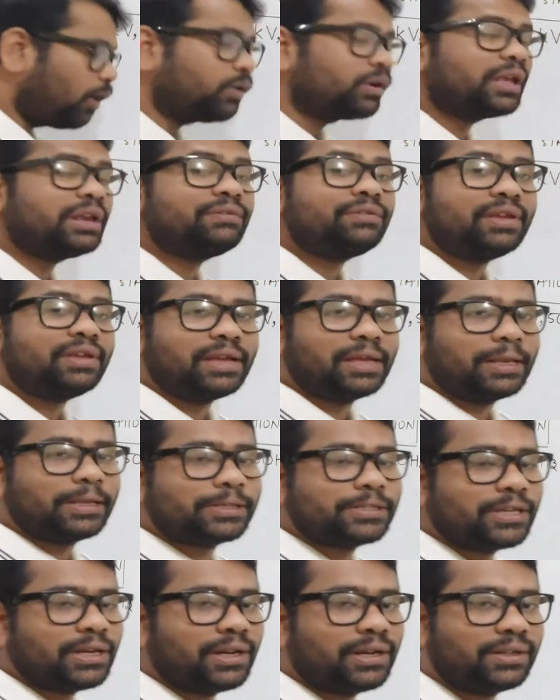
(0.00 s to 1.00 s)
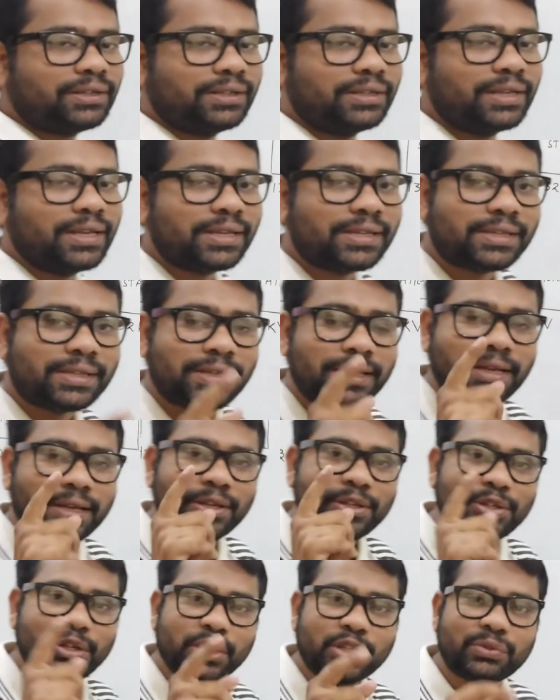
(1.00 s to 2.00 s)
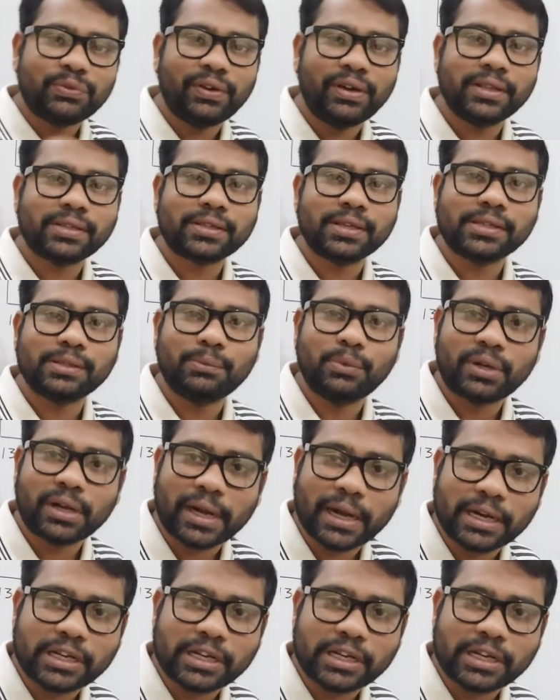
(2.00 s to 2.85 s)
how can we increase, children? Yes. Just we discuss about